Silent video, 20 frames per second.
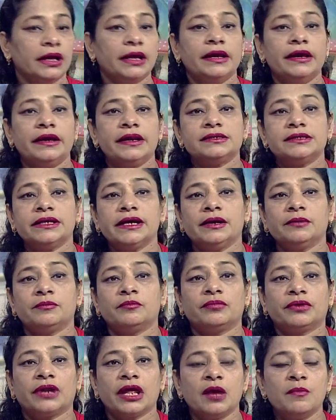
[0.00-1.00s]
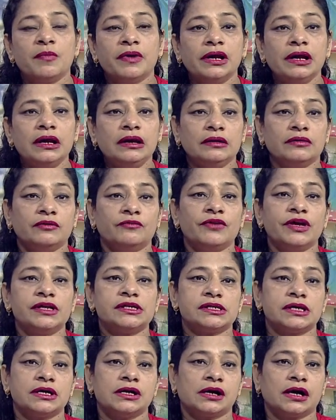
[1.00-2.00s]
Here is a table
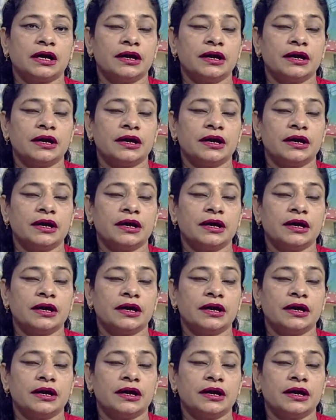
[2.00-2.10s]
which uh,